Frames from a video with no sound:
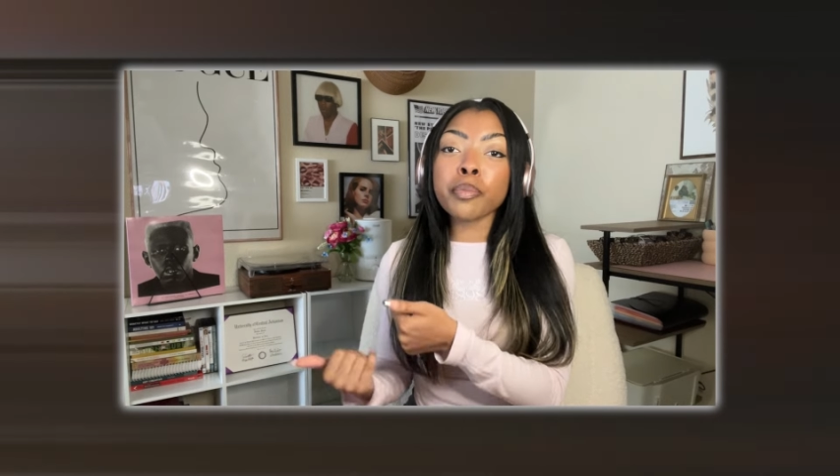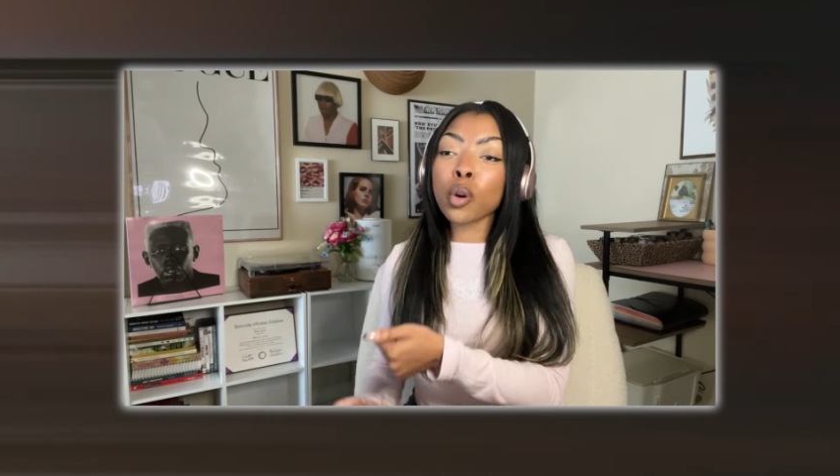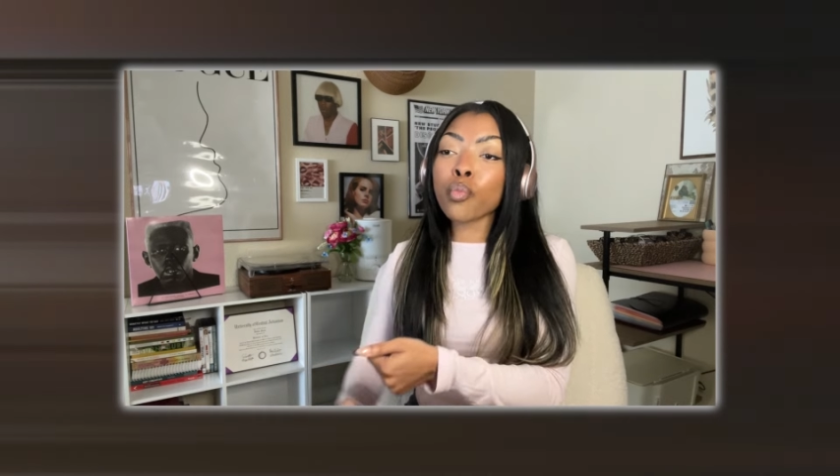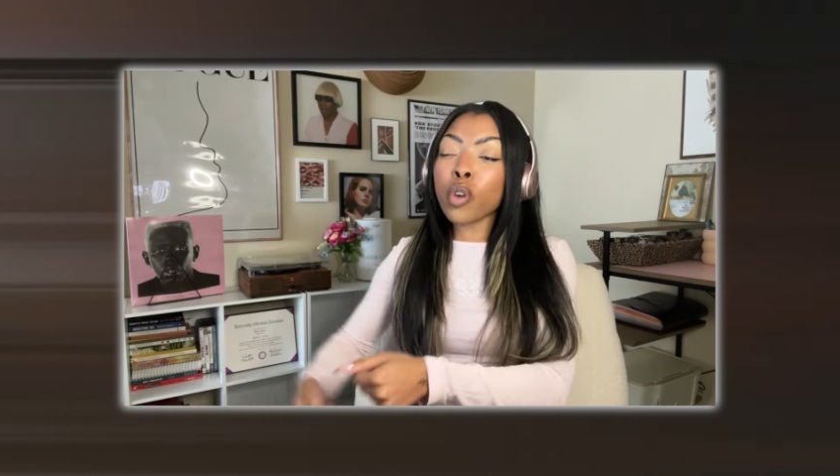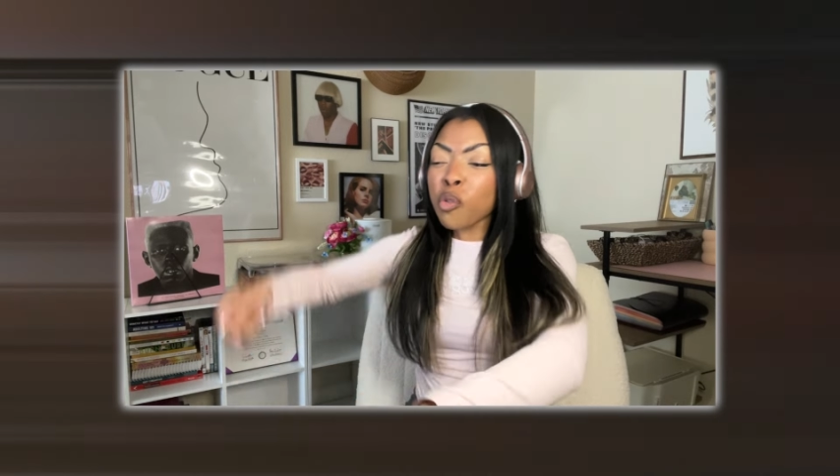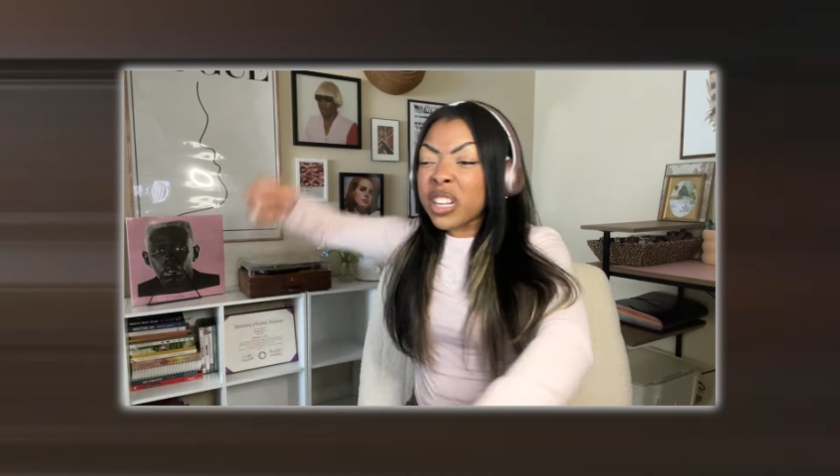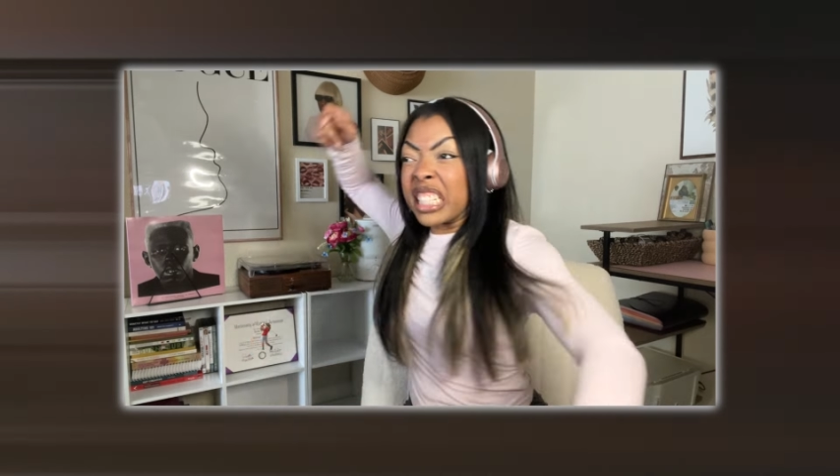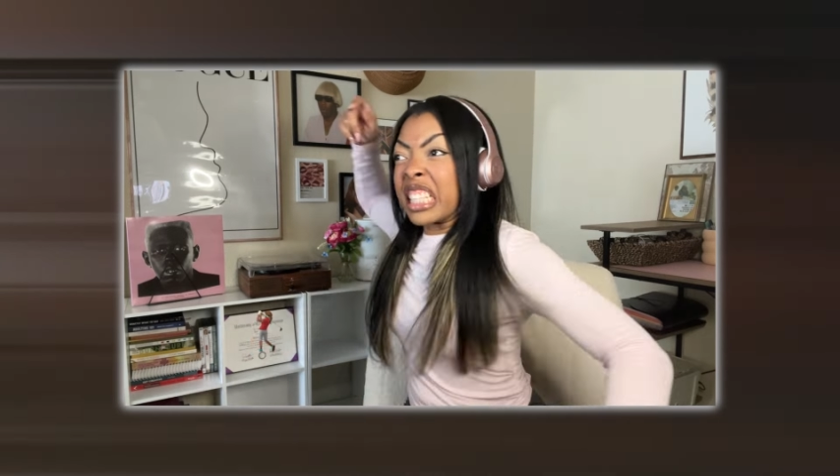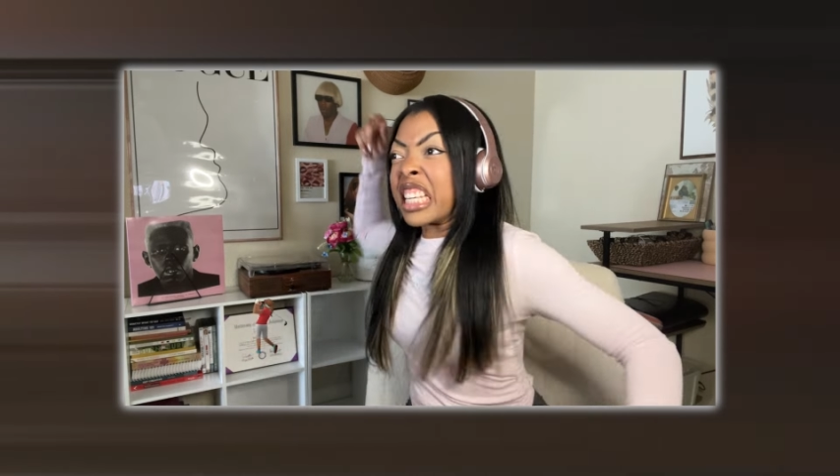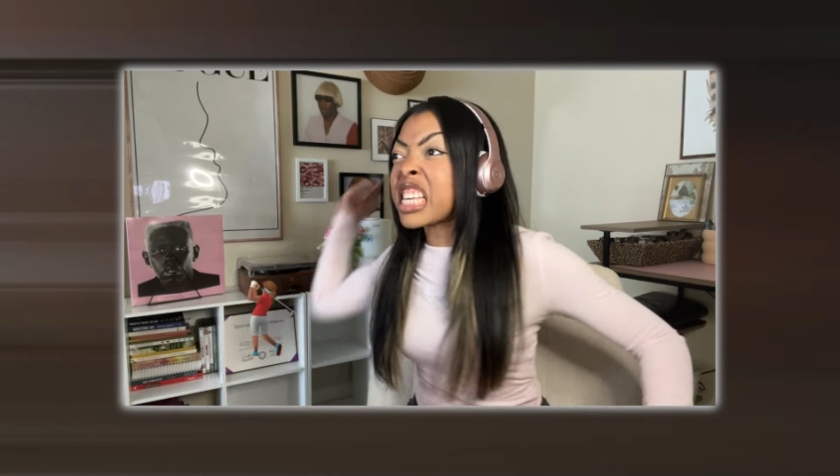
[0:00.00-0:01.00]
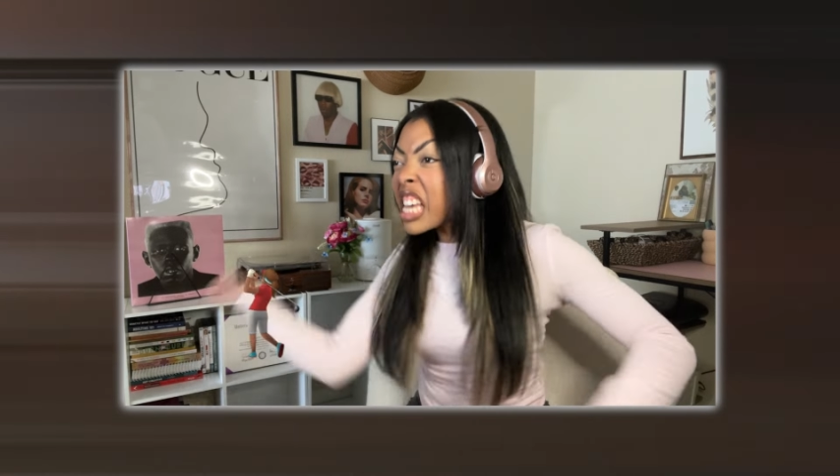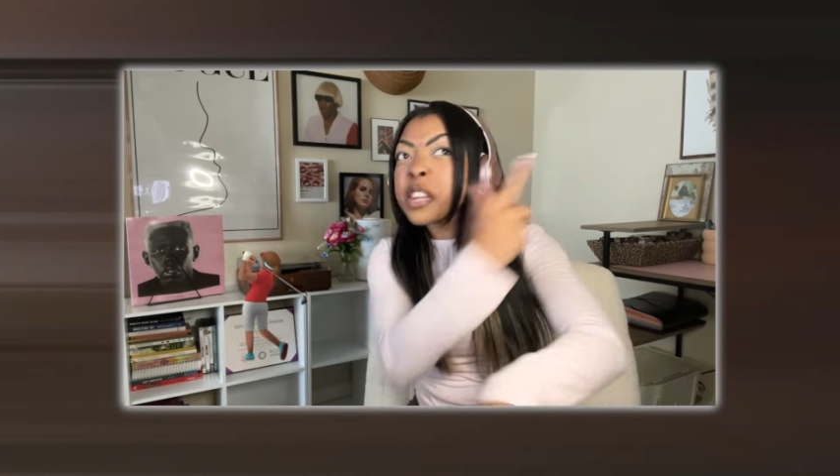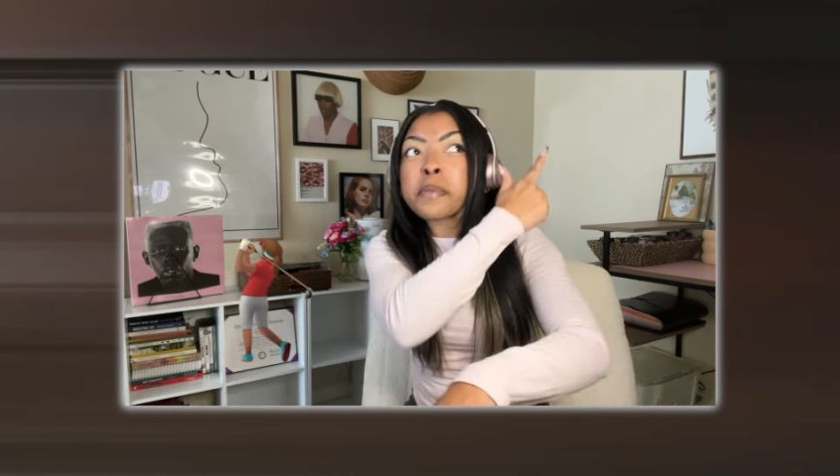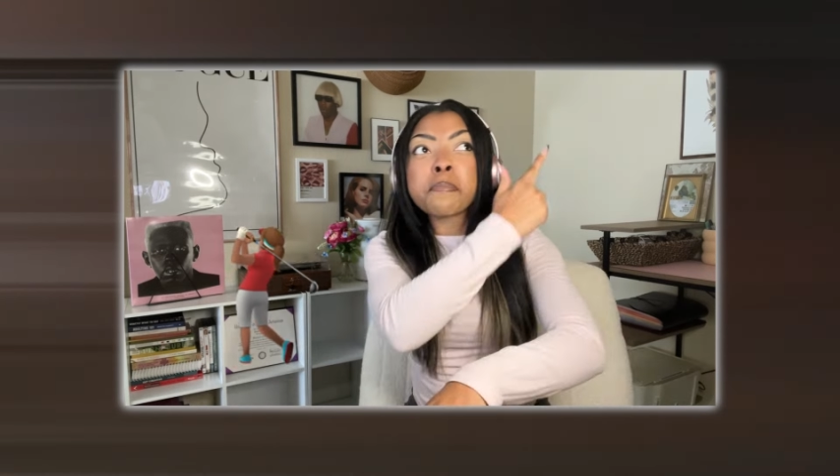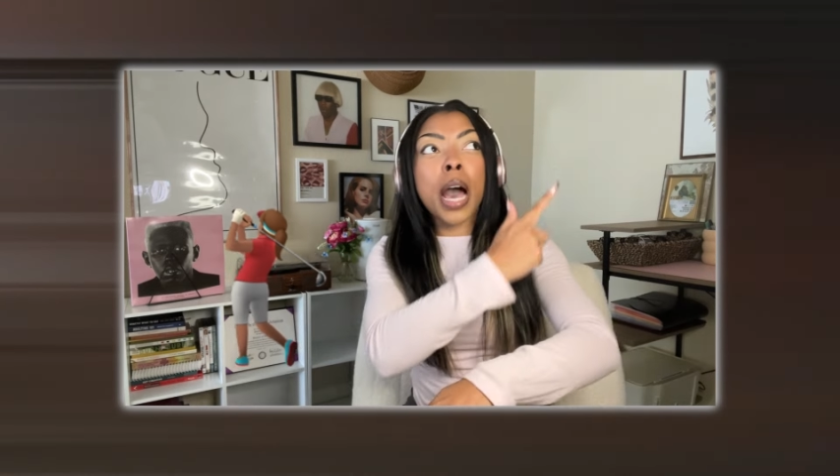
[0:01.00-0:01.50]
Monroe and
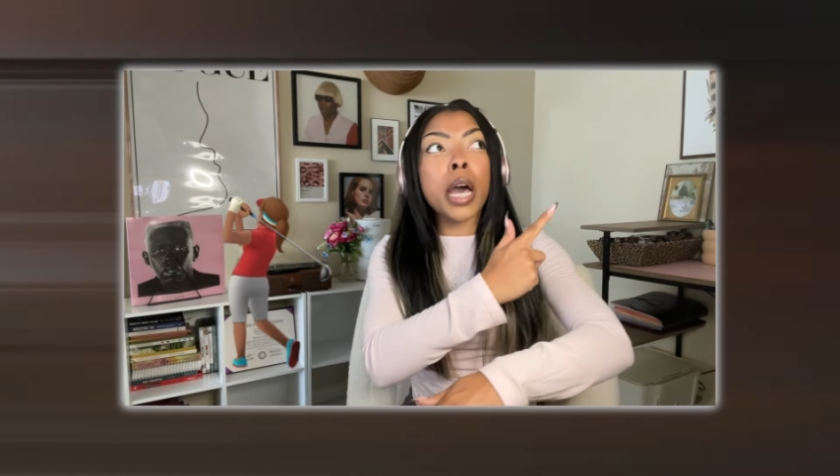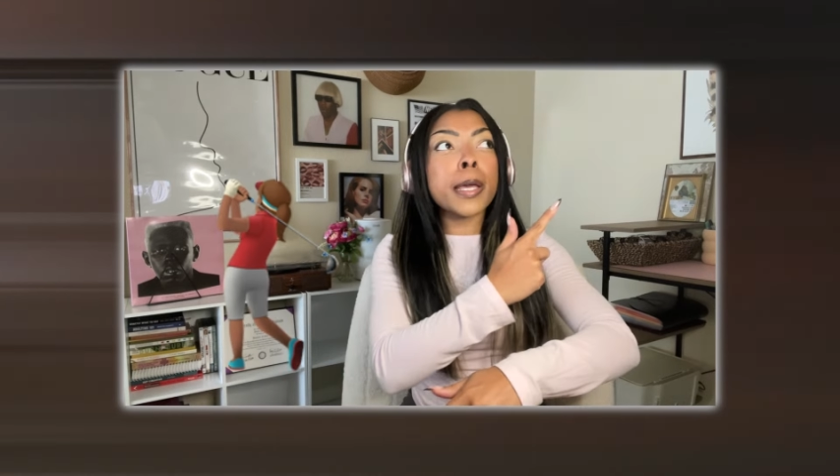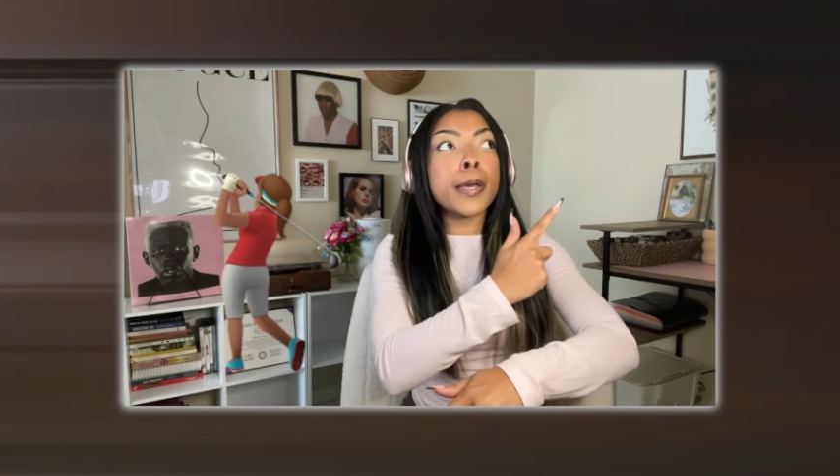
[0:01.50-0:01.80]
get him out of